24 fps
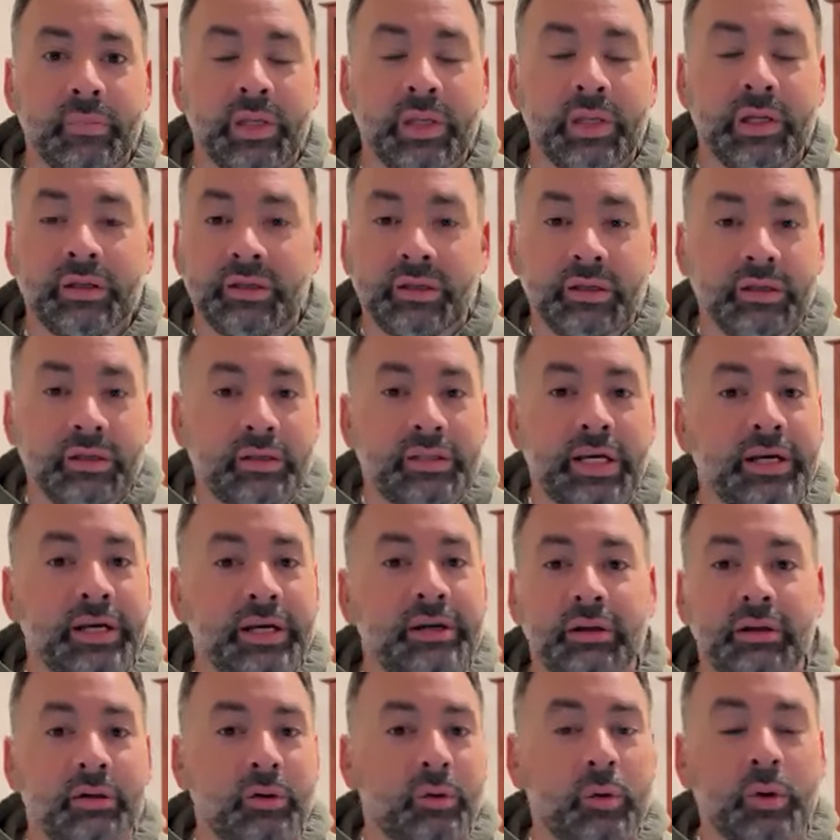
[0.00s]
In the
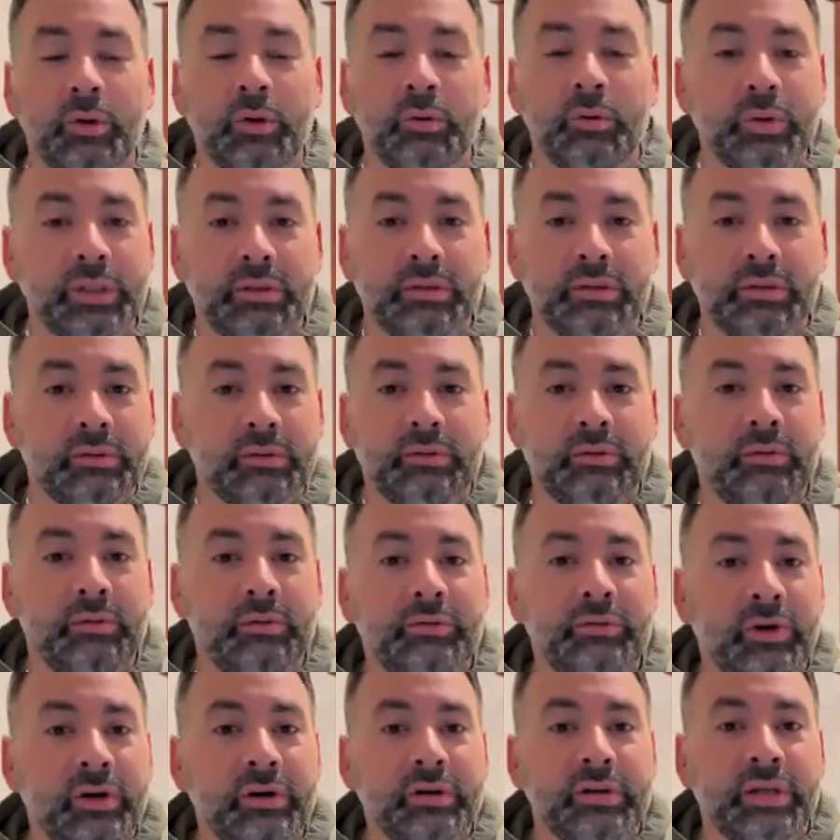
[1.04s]
secular world,
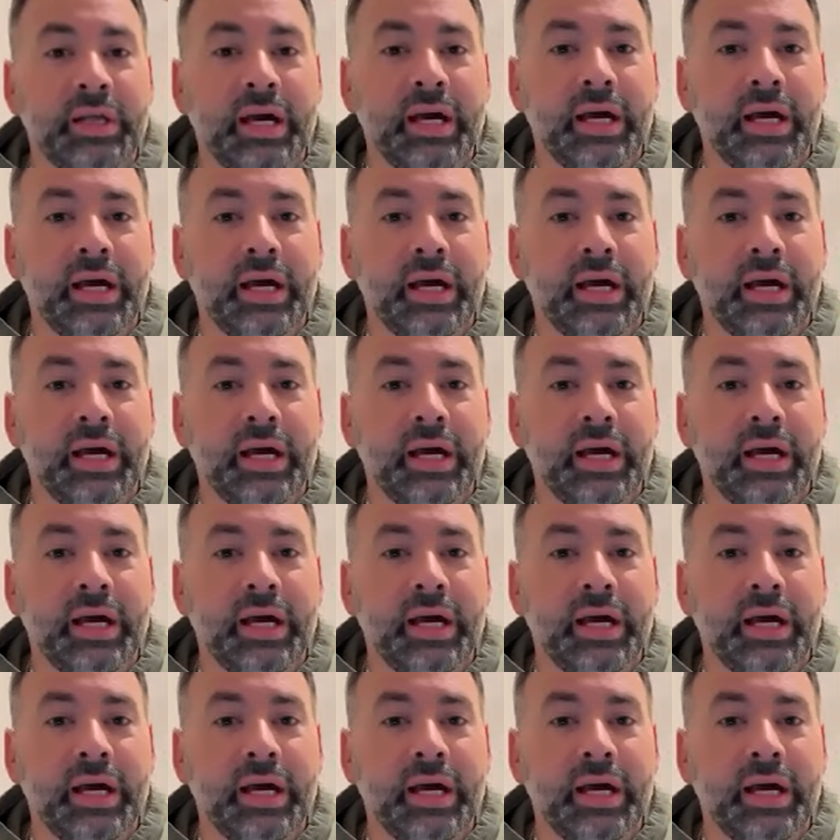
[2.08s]
we've heard